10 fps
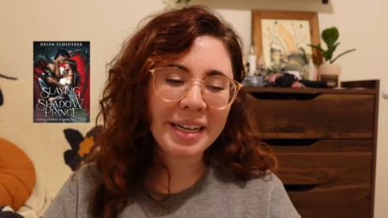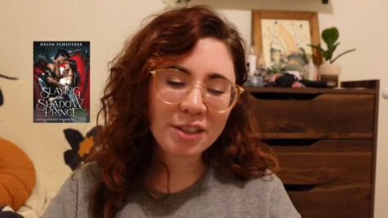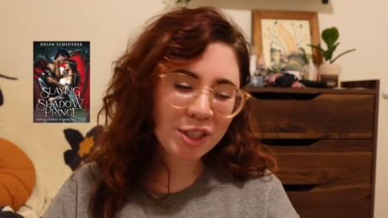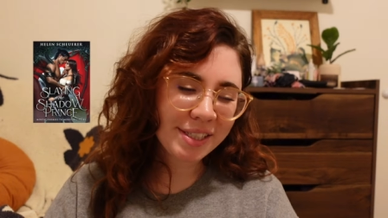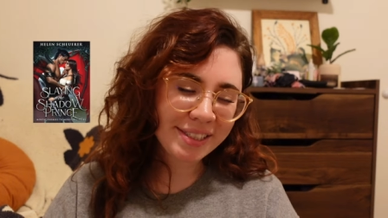It
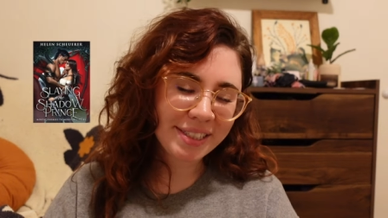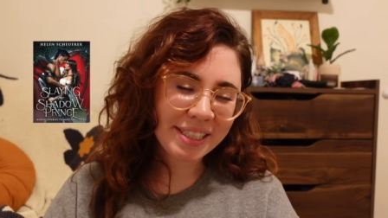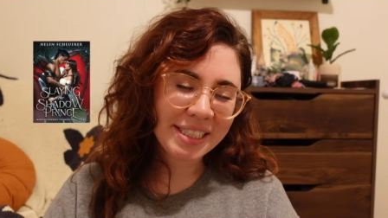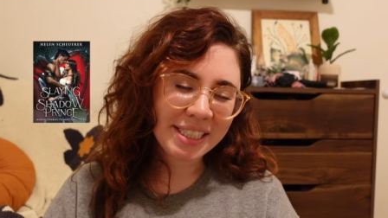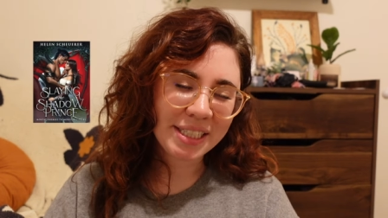
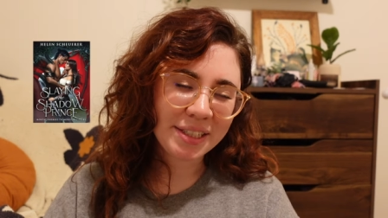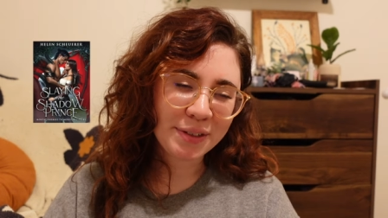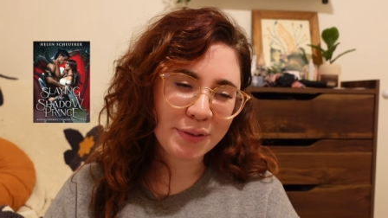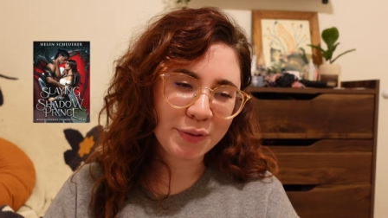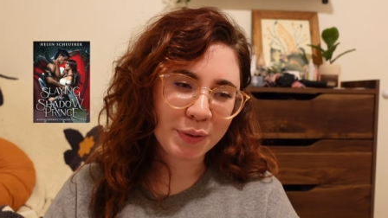just
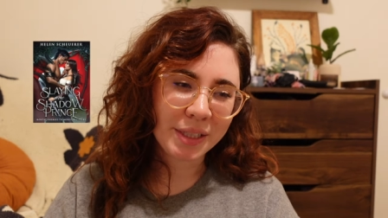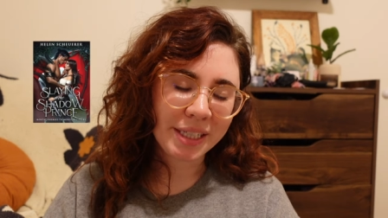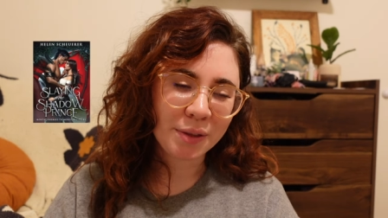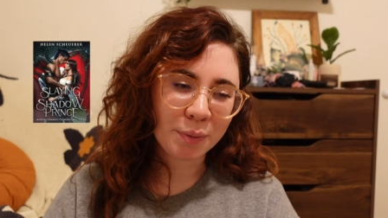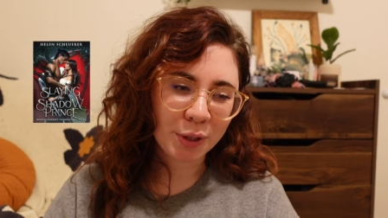didn't
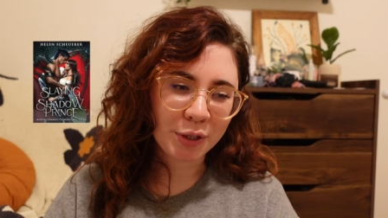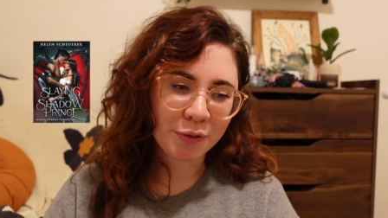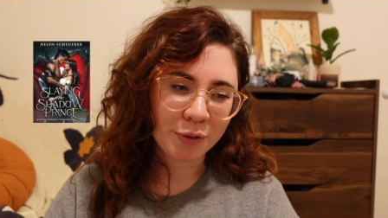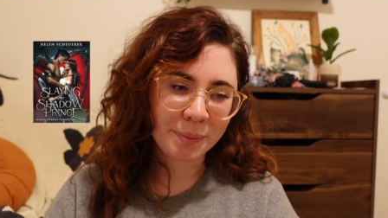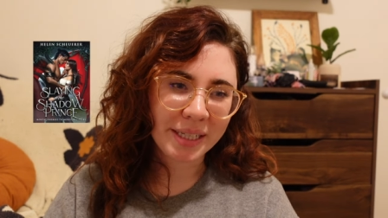fully work
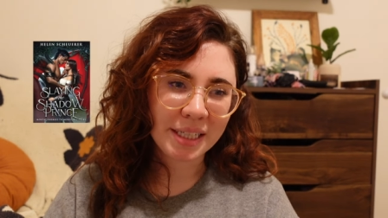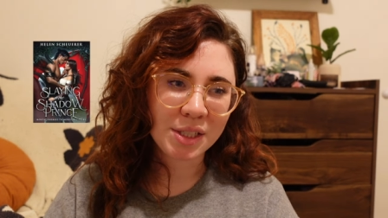for me.